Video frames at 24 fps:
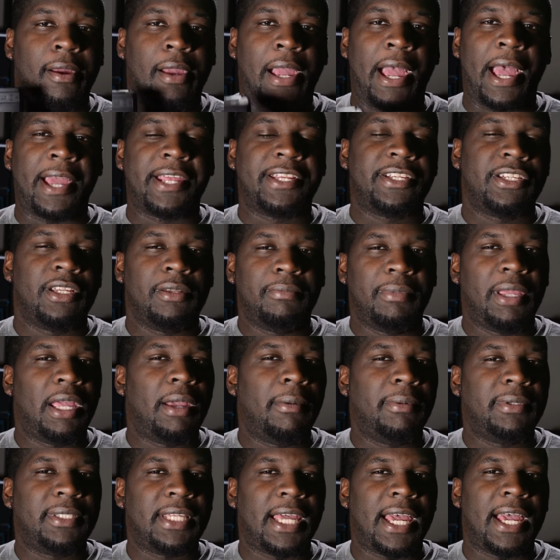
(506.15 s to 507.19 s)
I should be
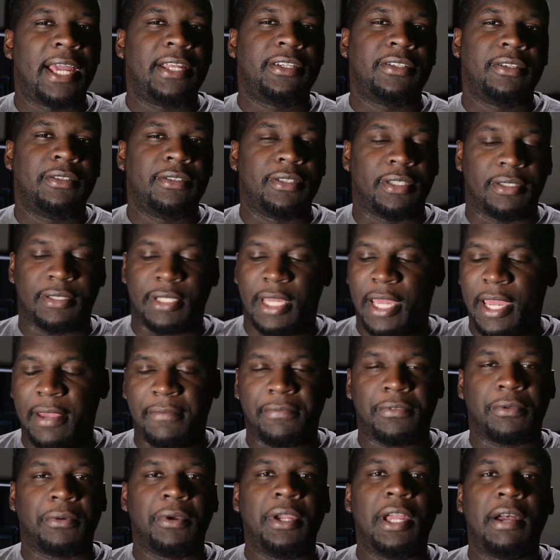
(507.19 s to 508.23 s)
able to ask you, since I have
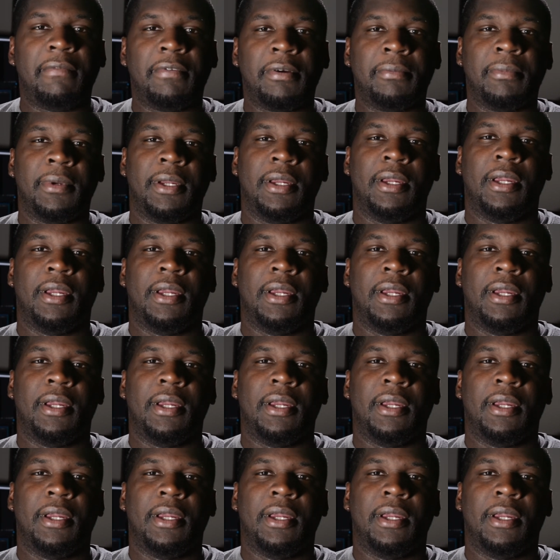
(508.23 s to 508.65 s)
3 of them.